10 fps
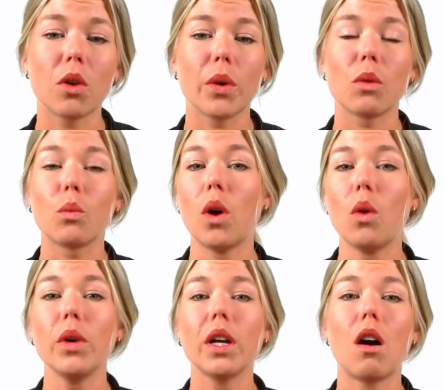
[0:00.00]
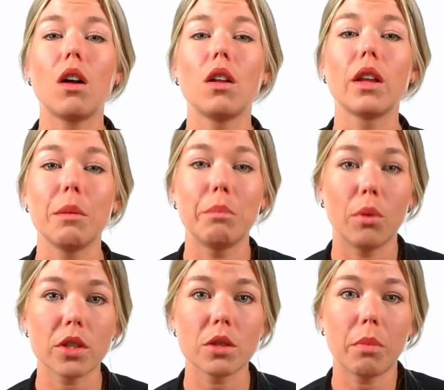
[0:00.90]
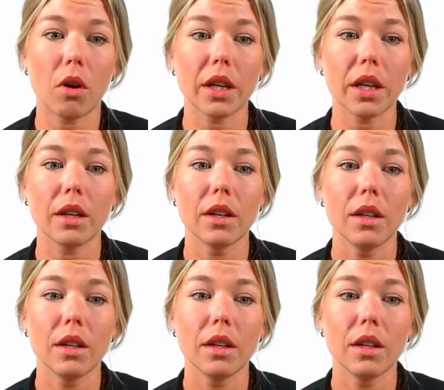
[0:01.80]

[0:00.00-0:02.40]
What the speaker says: with what we call a boy's body,